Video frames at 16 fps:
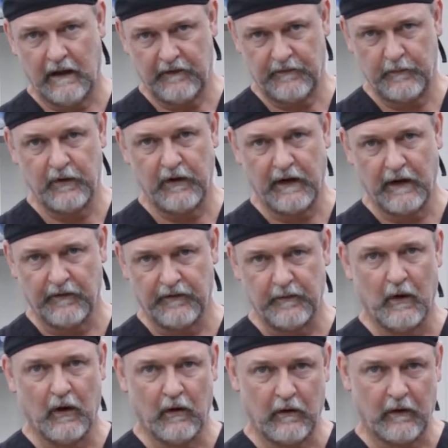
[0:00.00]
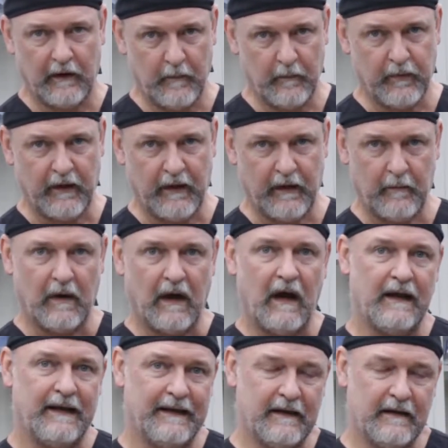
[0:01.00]
as putting a smaller implant
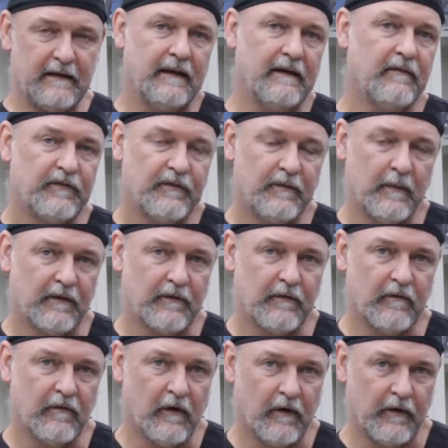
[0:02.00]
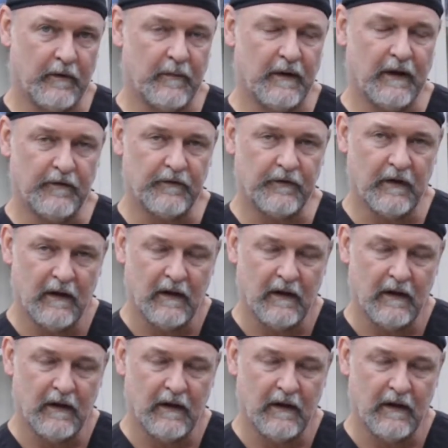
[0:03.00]
behind it to give it some extra volume does.